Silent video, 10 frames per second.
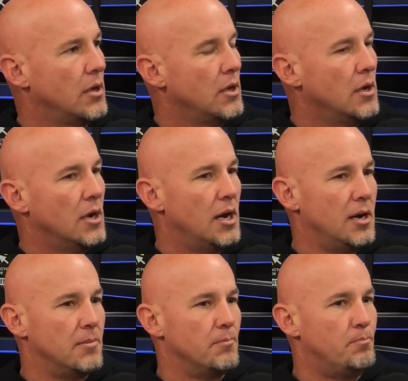Right.
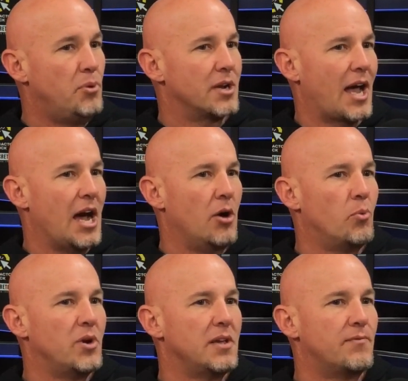Uh, but how
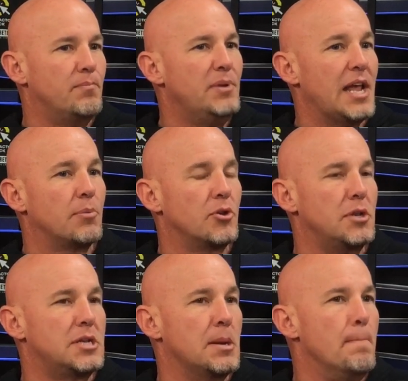we've been able
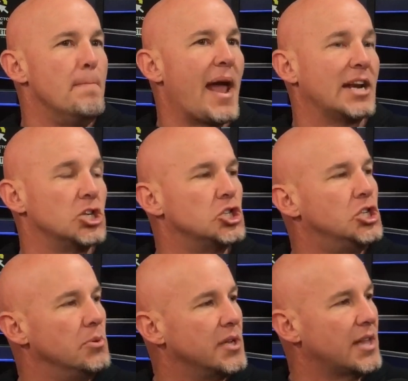to
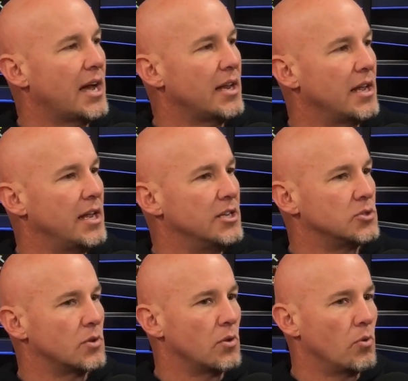manage doing that is